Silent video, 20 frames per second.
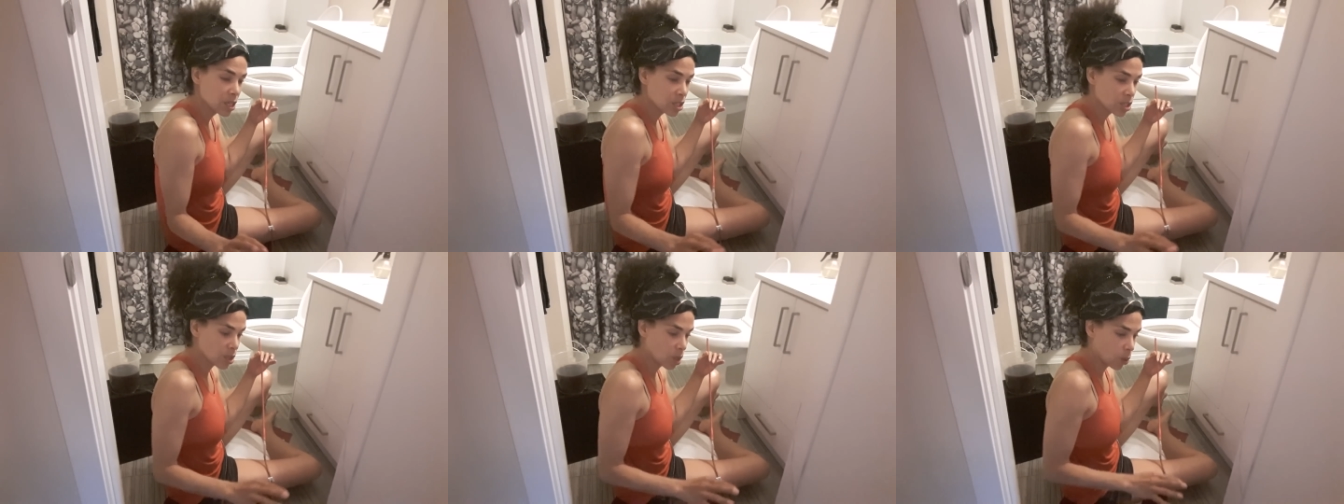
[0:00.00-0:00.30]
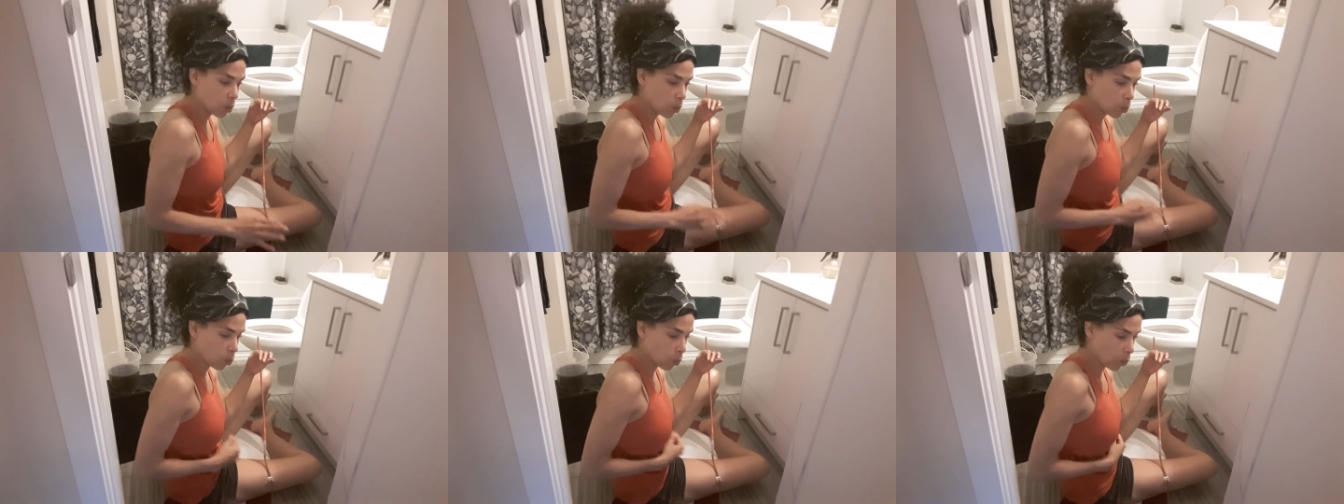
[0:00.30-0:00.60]

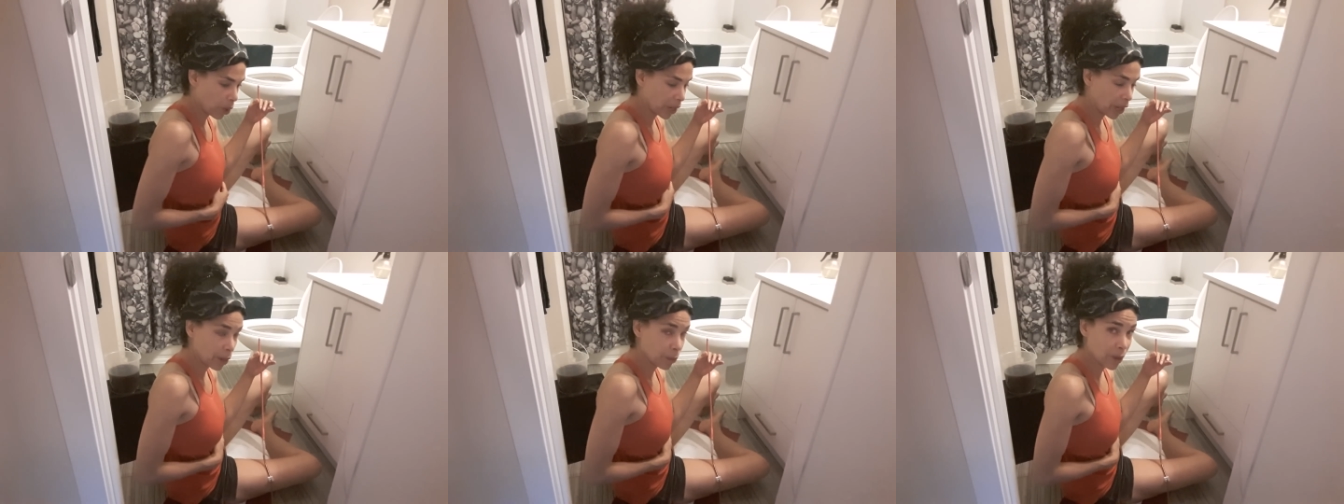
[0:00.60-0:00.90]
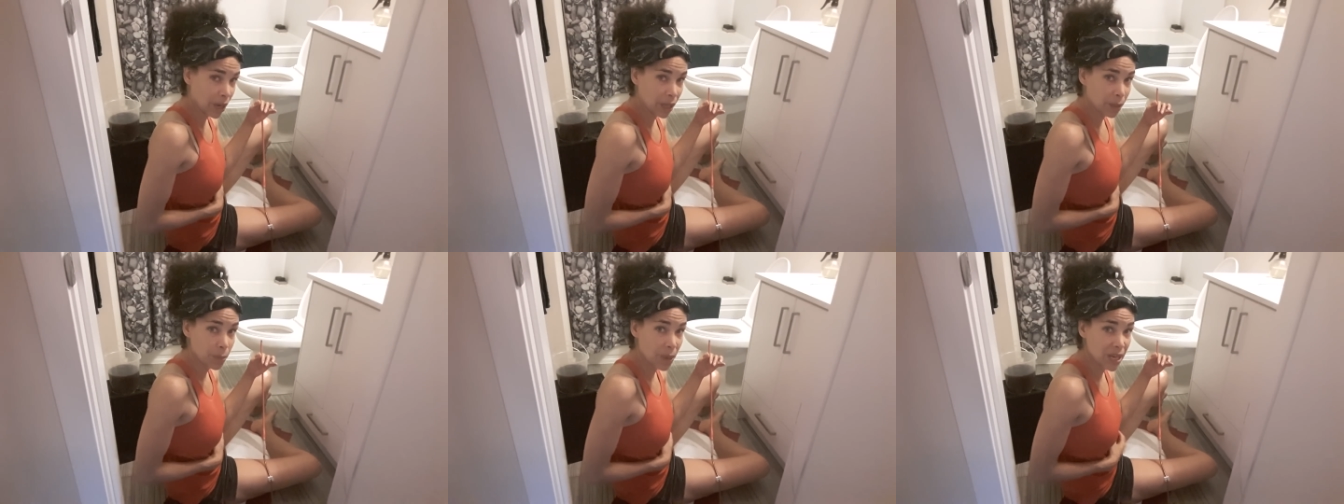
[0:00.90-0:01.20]
So what I
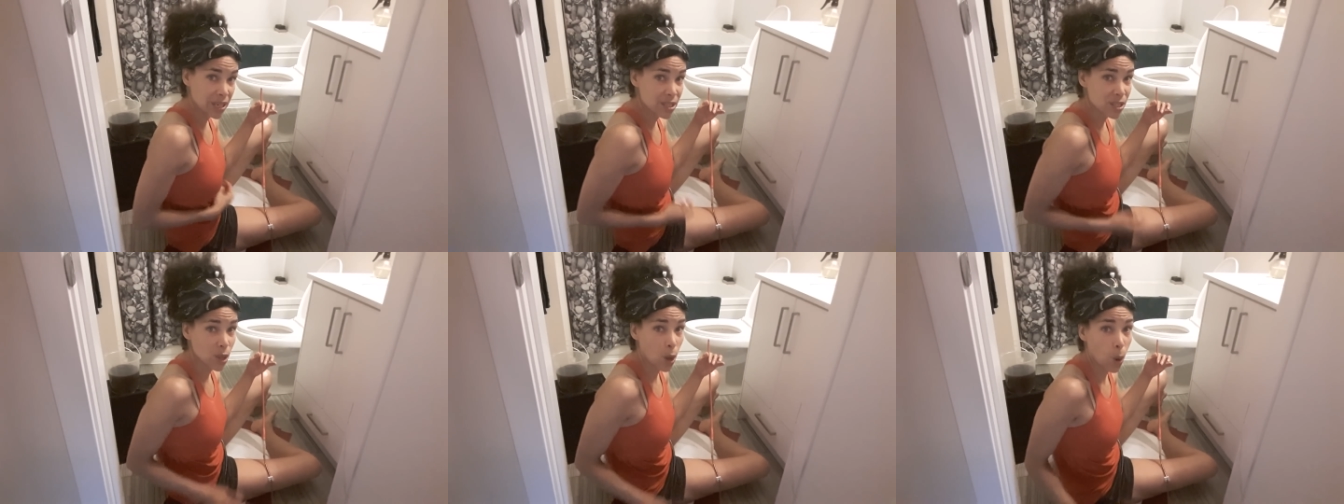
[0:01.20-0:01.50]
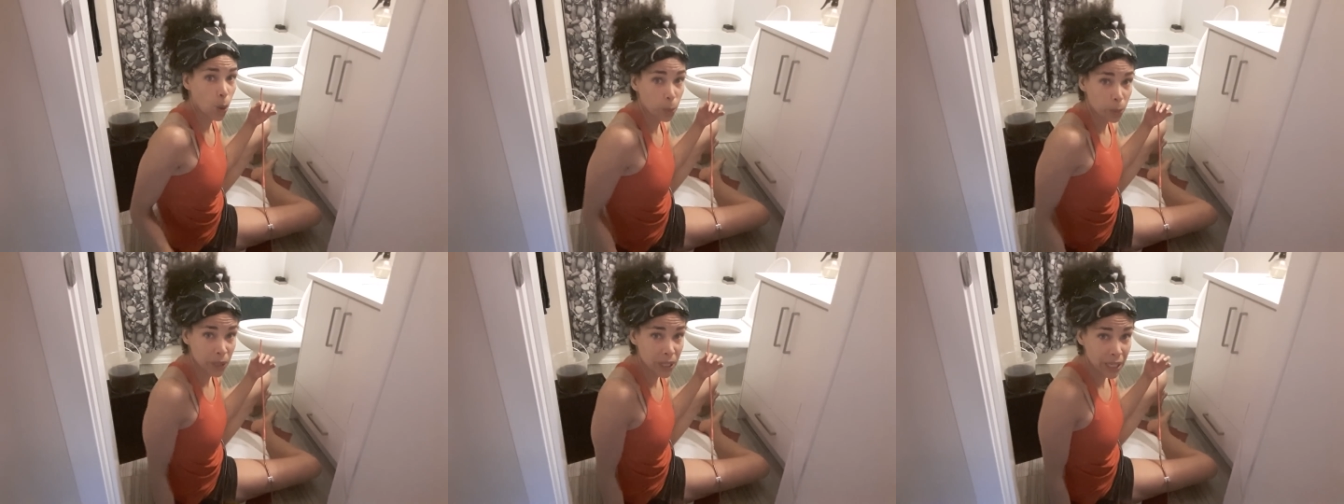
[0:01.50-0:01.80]
recommend is
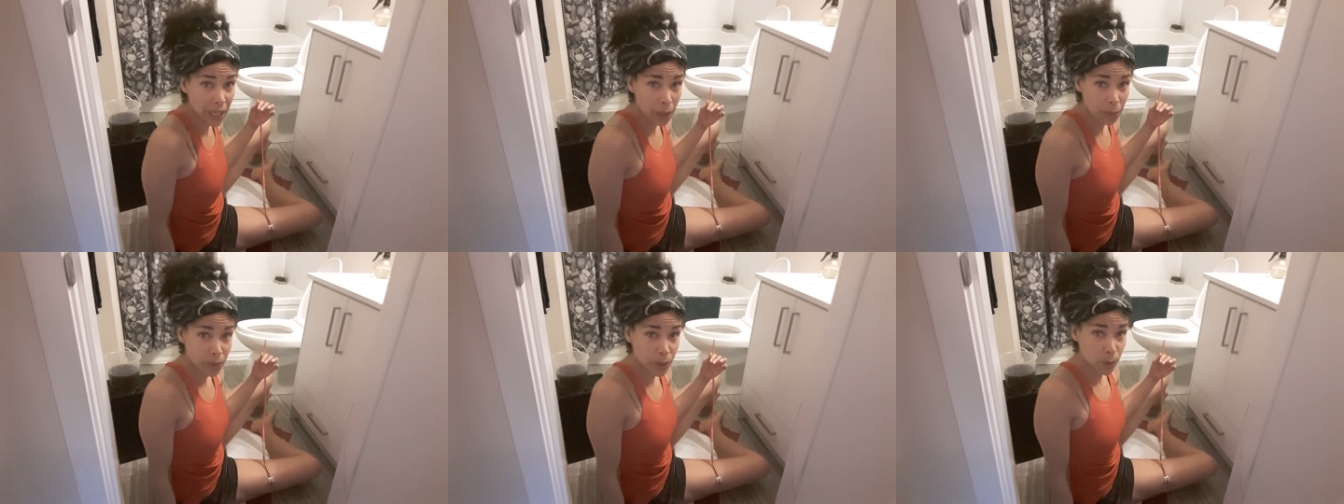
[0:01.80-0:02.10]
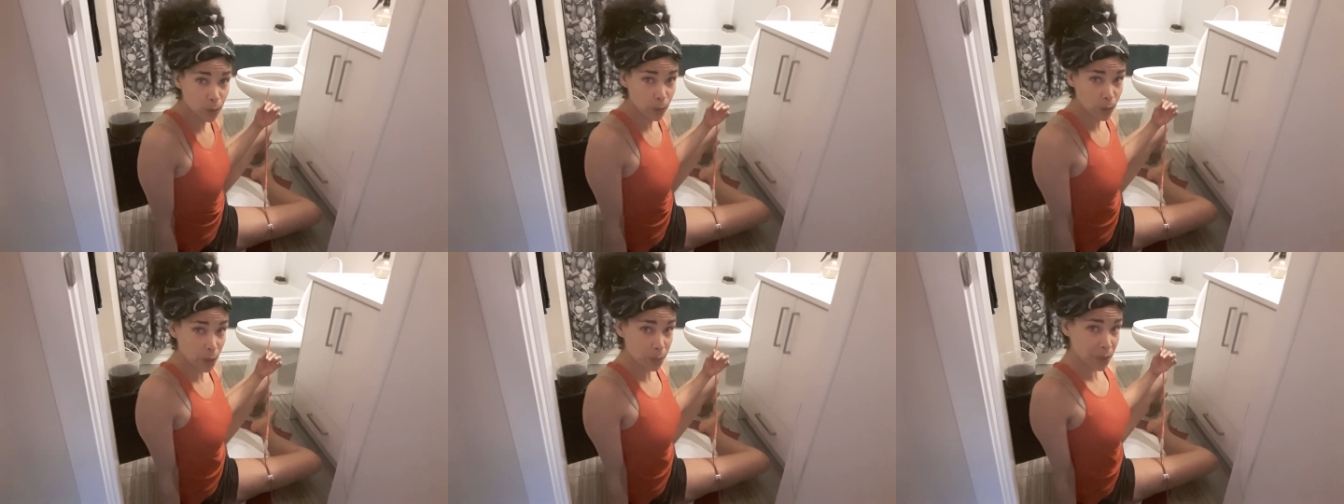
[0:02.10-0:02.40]
opening up
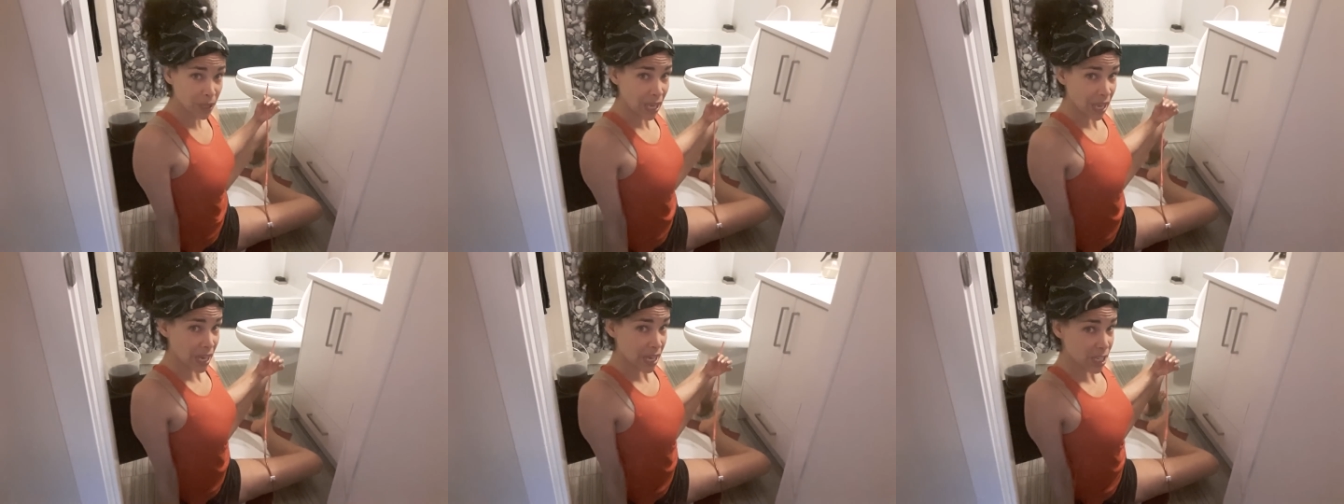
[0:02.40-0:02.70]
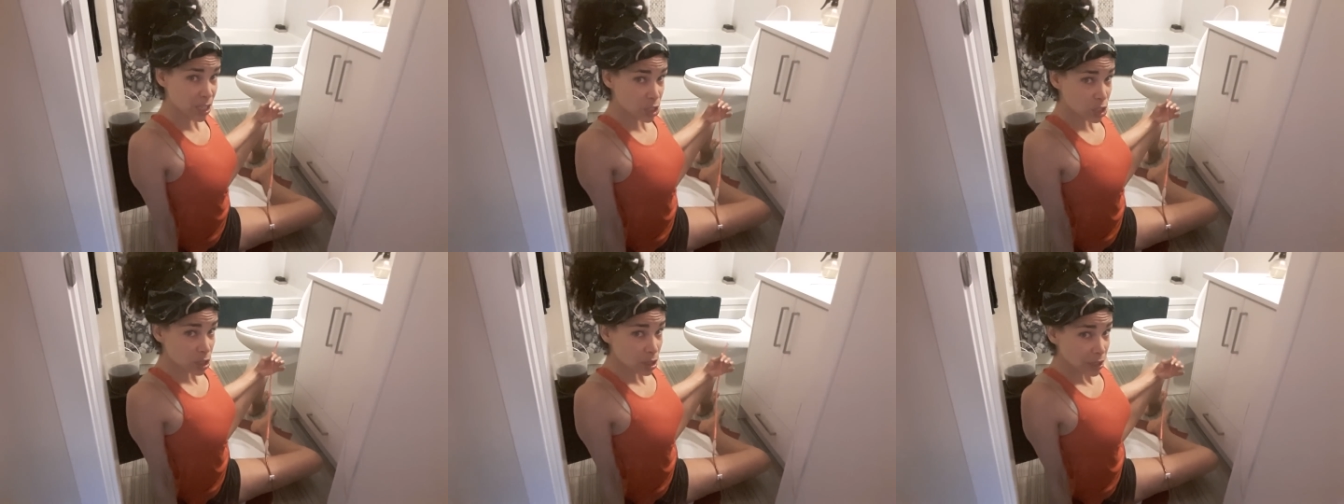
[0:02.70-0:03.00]
your rib
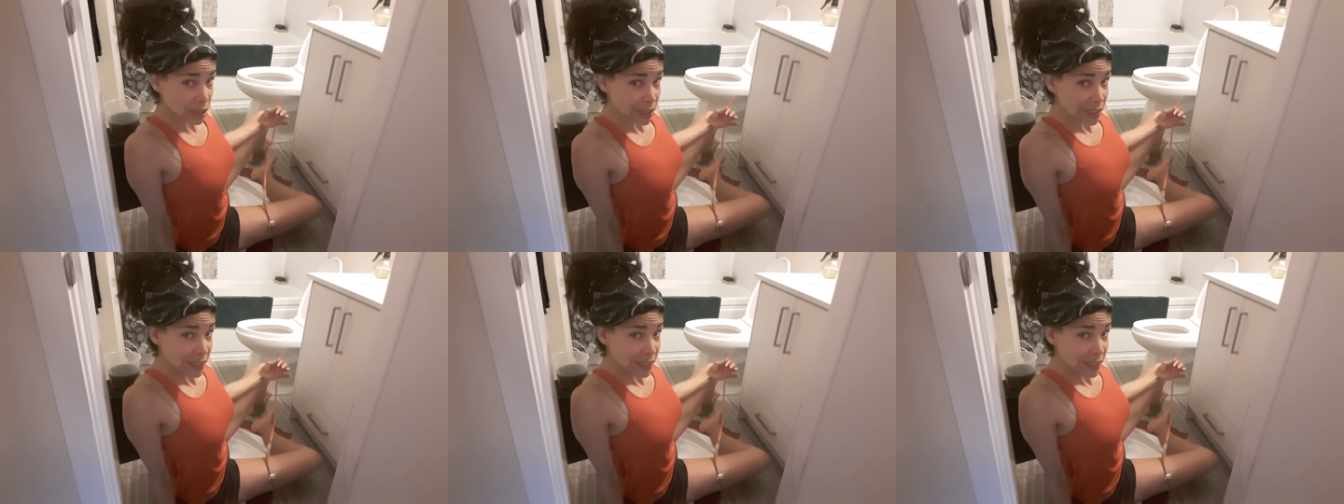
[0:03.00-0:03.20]
cage.